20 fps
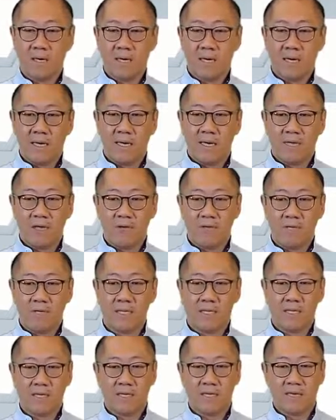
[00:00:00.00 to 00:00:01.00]

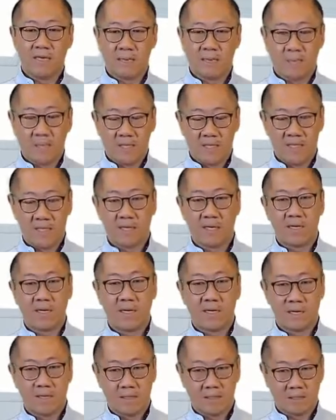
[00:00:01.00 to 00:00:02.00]
Increasingly, companies
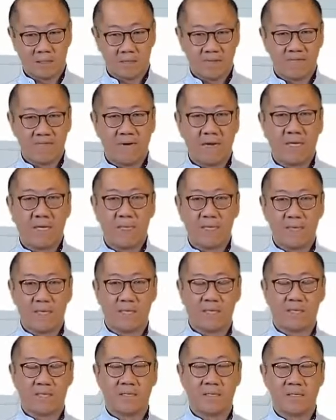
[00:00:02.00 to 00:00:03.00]
are developing
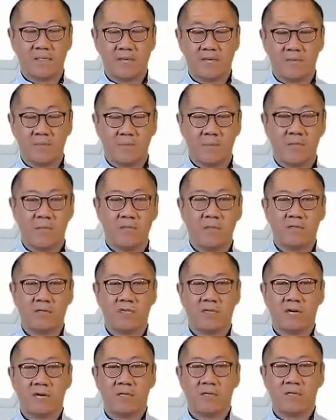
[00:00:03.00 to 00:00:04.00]
a sustainability
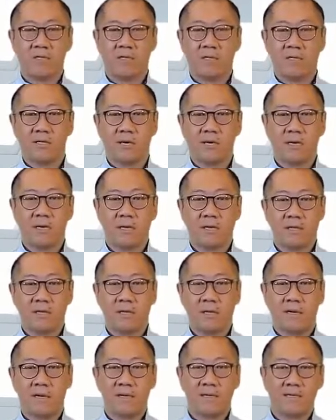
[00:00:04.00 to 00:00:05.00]
strategy
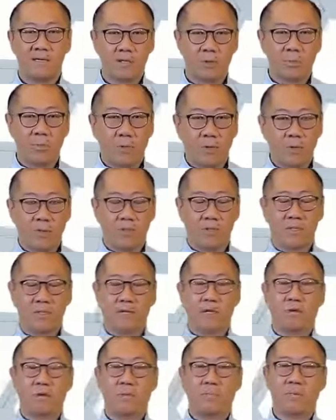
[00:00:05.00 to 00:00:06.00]
that supports
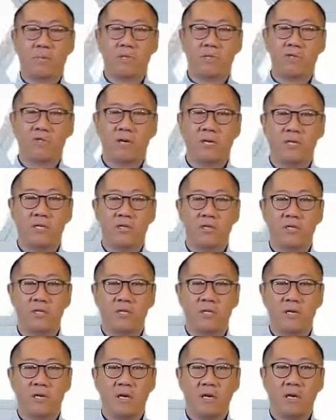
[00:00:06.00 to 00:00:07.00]
their corporate
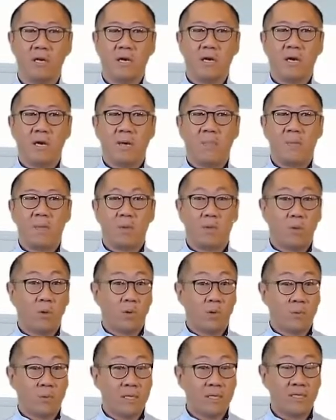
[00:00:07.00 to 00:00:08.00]
strategy. But
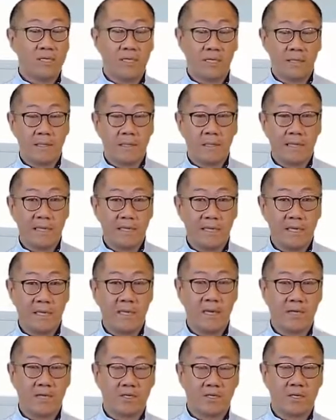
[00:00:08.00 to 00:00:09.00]
what we're seeing
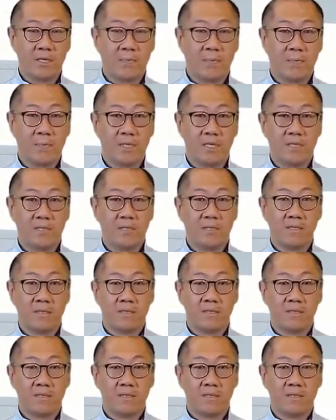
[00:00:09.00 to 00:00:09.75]
leading edge companies